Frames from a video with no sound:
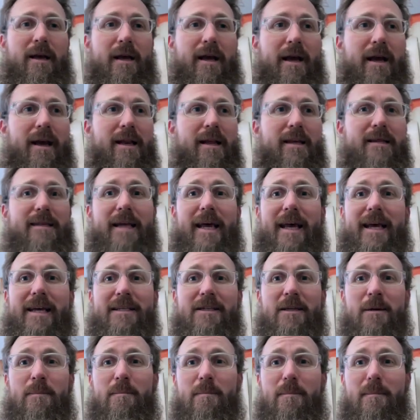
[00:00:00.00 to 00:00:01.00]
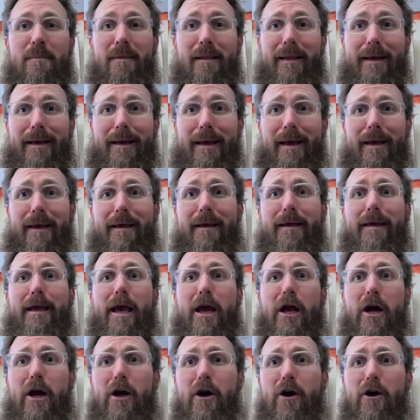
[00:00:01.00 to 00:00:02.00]
and it takes them like a
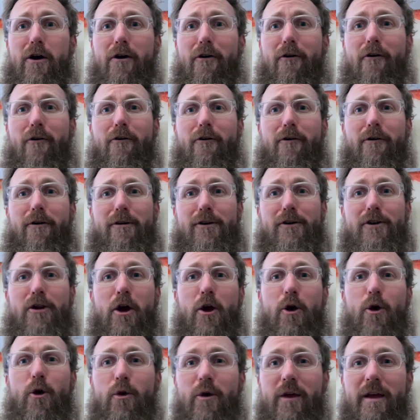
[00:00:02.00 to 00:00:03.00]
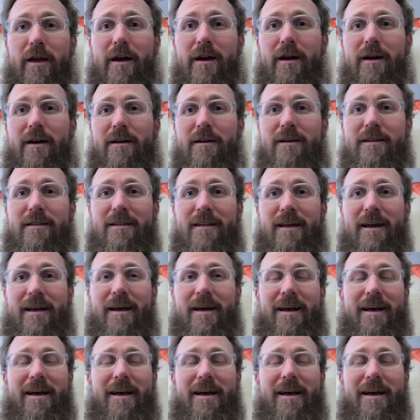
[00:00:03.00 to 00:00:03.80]
year or 2 years.